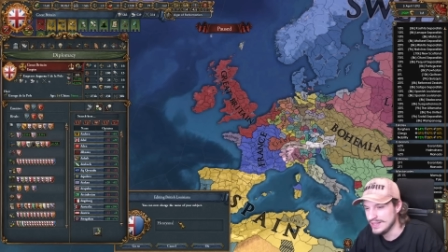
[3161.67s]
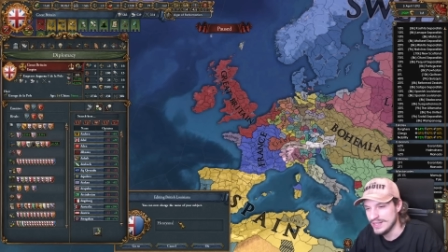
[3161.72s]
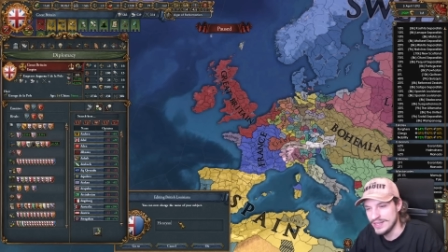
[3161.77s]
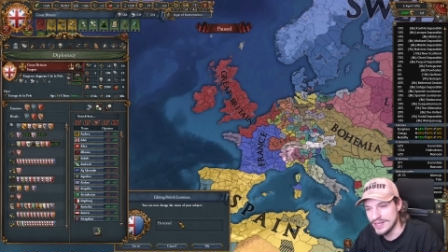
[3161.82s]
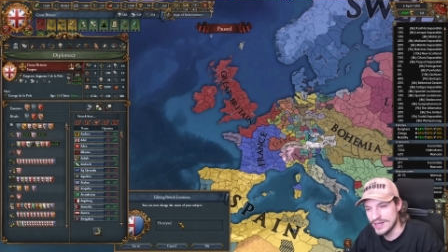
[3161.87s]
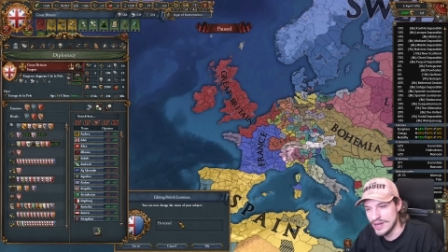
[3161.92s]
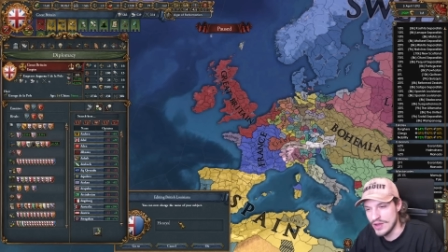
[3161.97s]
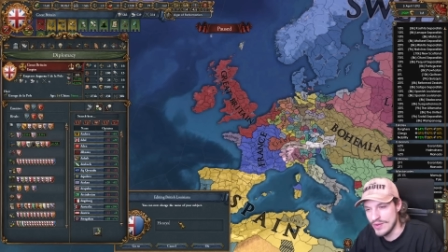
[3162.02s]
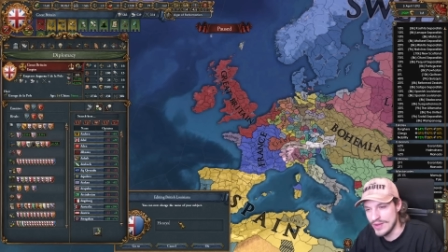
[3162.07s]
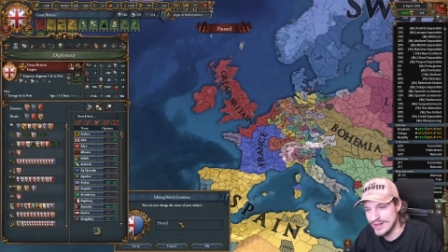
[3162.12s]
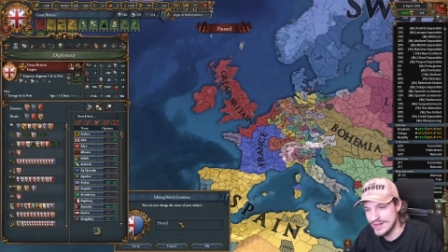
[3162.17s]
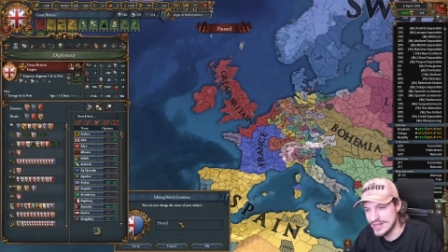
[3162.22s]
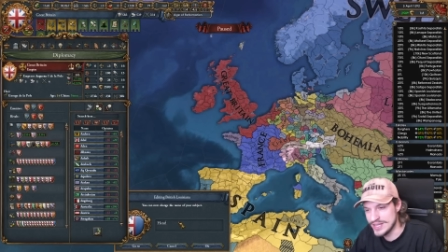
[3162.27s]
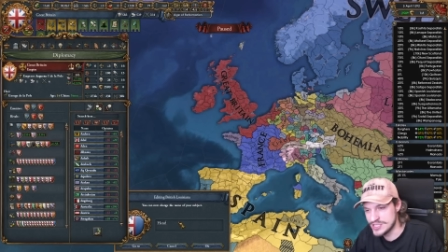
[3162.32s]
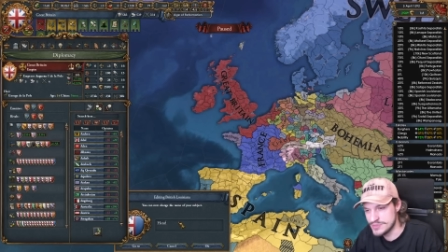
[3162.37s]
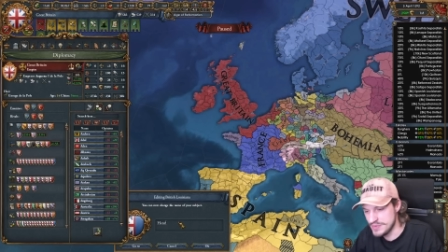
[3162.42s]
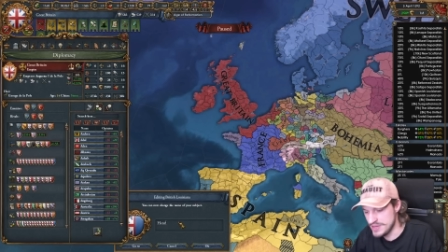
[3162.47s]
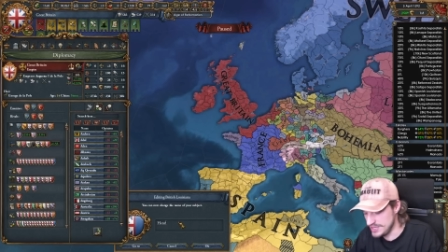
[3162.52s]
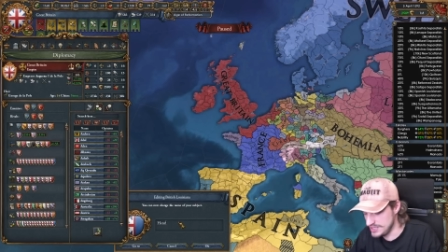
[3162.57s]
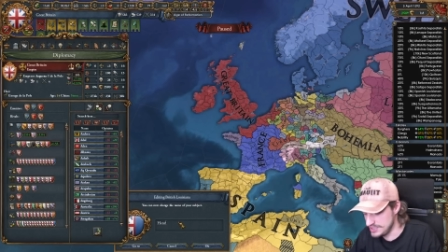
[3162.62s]
You know, it
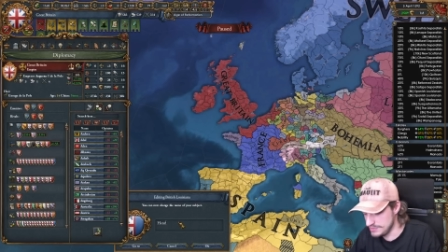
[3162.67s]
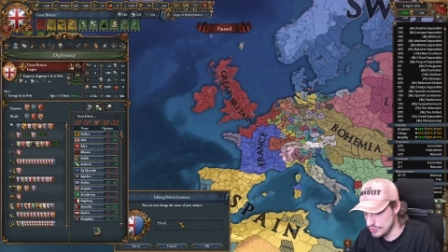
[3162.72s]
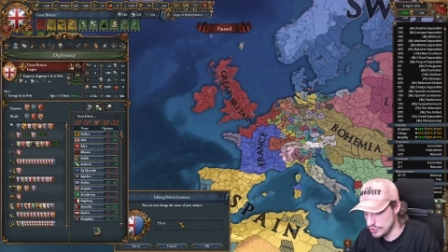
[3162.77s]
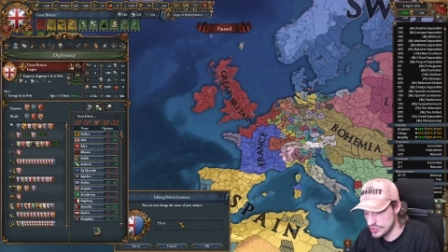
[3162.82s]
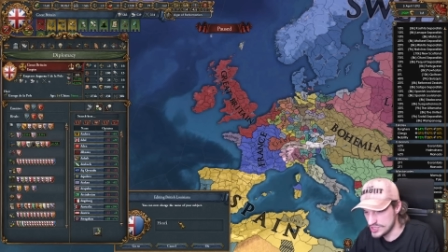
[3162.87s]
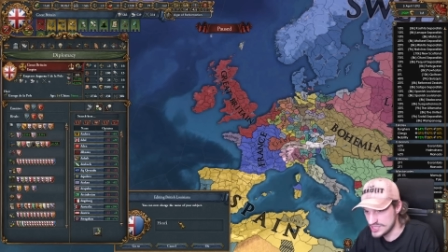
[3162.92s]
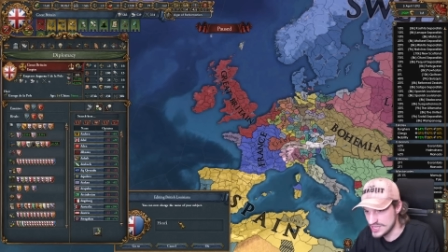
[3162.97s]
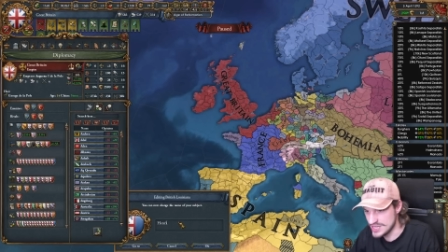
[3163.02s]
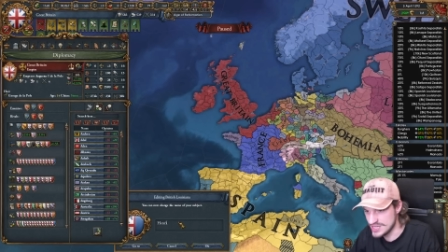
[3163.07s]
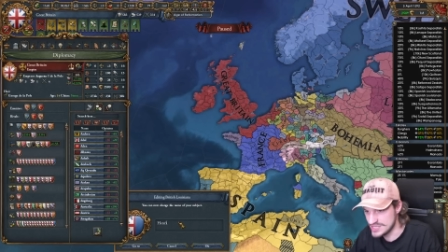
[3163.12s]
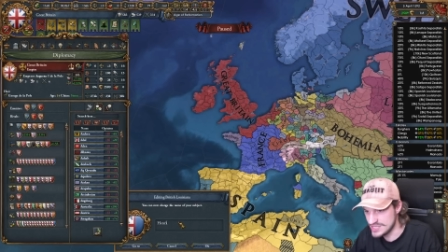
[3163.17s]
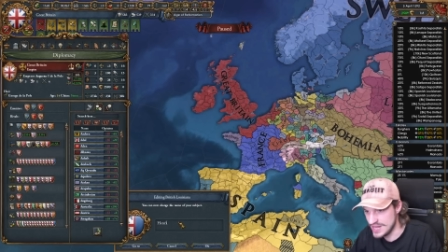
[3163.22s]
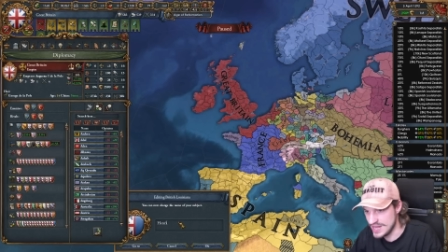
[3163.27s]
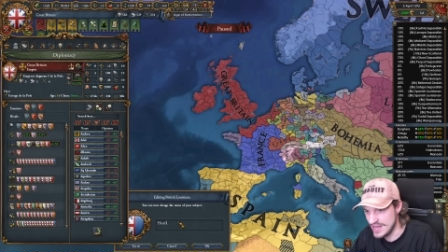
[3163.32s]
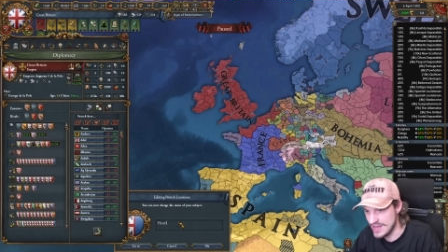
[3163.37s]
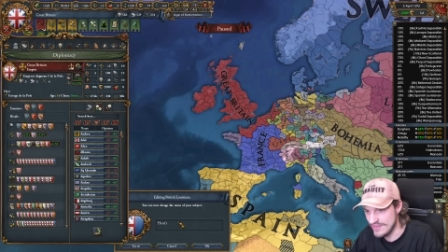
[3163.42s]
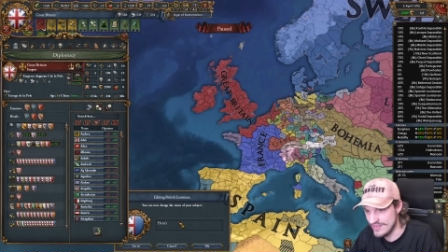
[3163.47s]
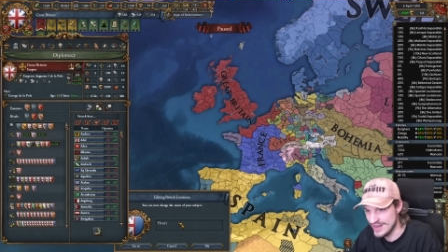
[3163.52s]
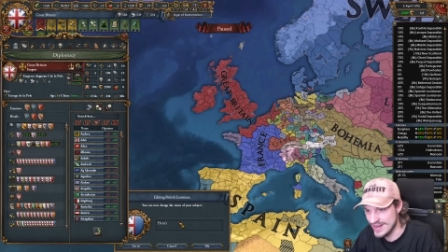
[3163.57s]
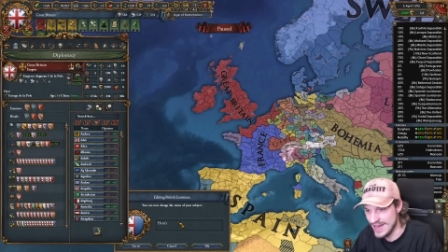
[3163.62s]
does make more sense to
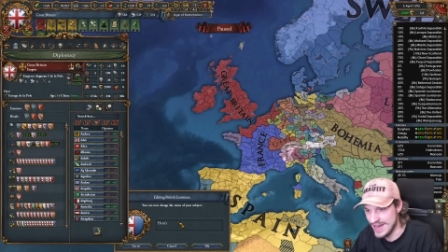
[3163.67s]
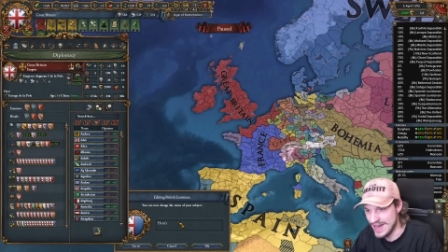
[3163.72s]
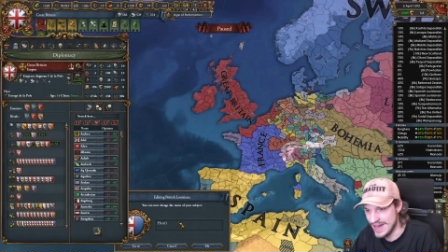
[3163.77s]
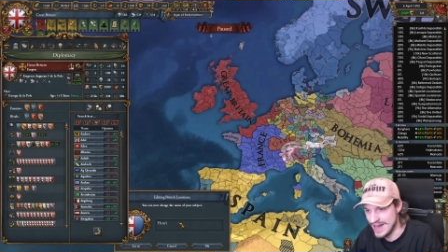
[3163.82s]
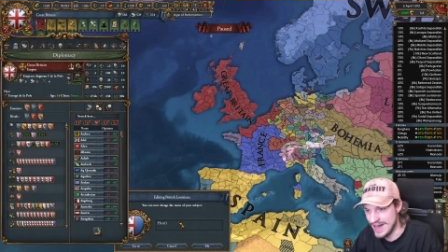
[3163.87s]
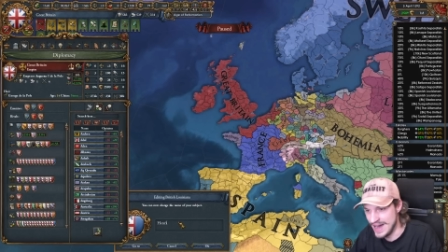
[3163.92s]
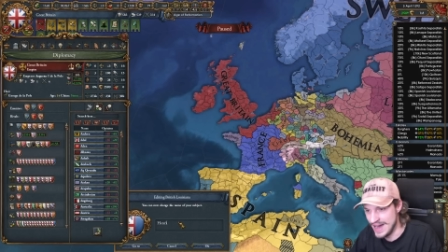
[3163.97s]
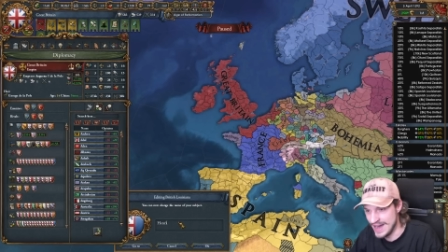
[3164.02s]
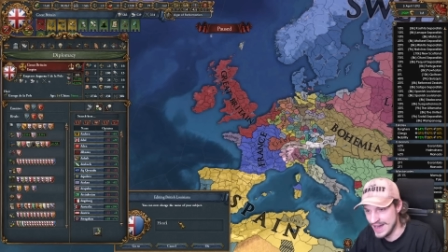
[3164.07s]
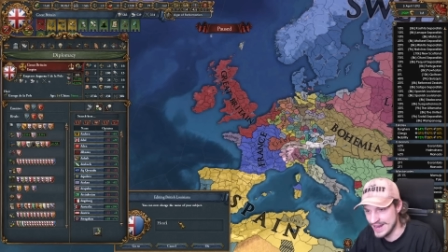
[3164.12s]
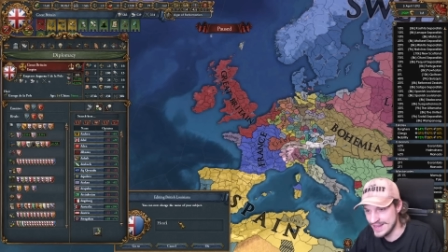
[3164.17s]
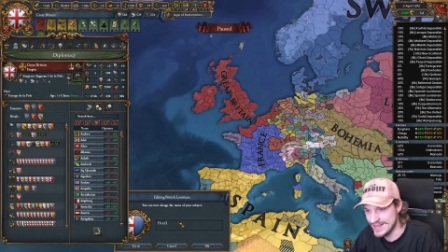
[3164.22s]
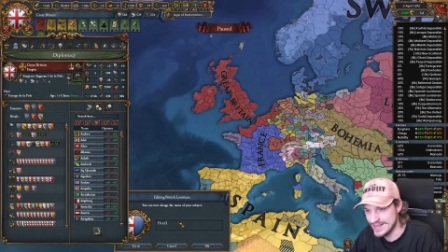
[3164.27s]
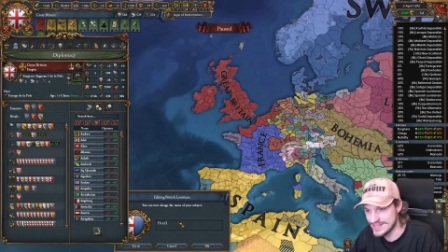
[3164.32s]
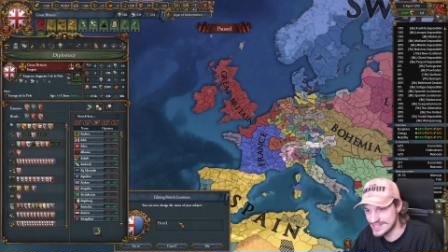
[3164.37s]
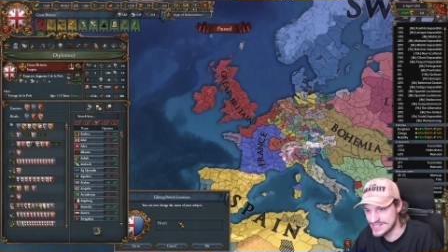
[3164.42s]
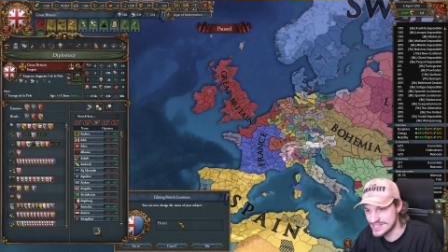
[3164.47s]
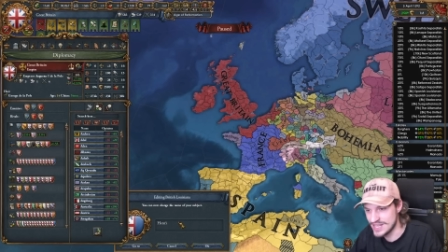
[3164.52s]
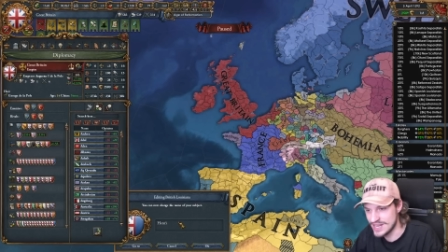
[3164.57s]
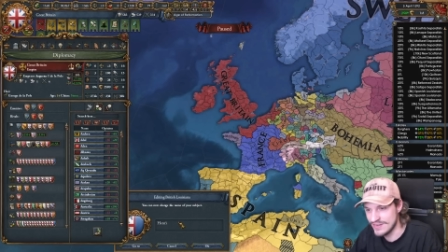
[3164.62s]
have an I
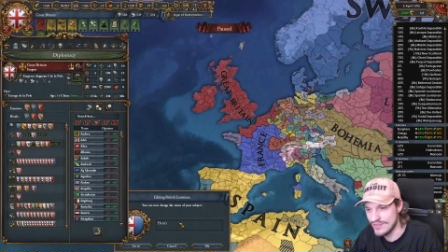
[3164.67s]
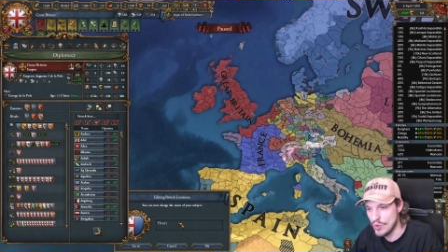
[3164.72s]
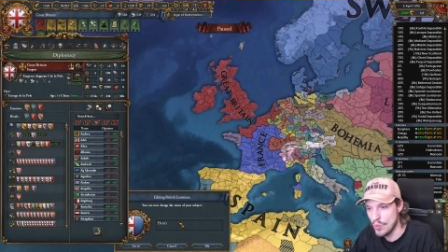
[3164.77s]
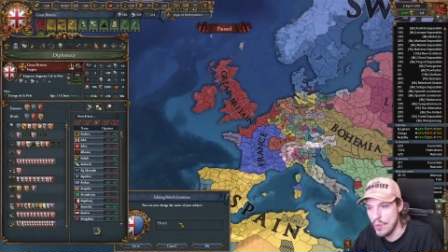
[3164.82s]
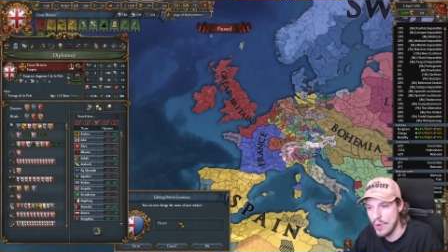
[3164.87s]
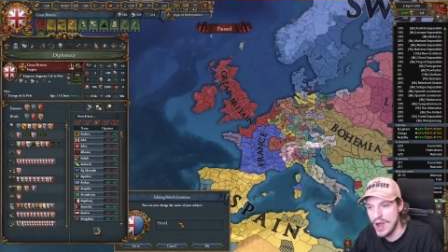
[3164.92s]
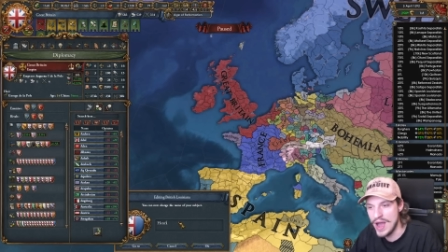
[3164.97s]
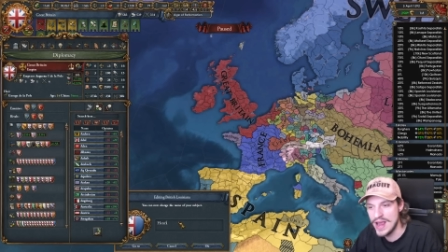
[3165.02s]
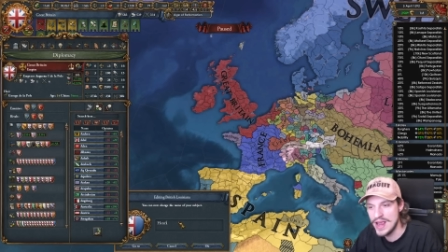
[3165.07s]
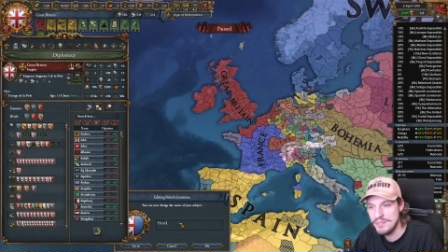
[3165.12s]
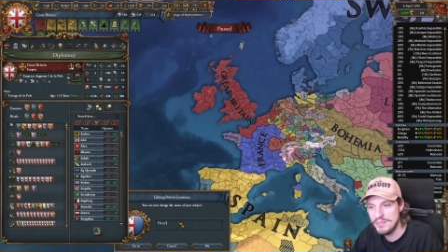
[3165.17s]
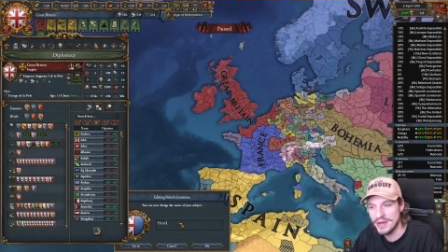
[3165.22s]
instead of a Y,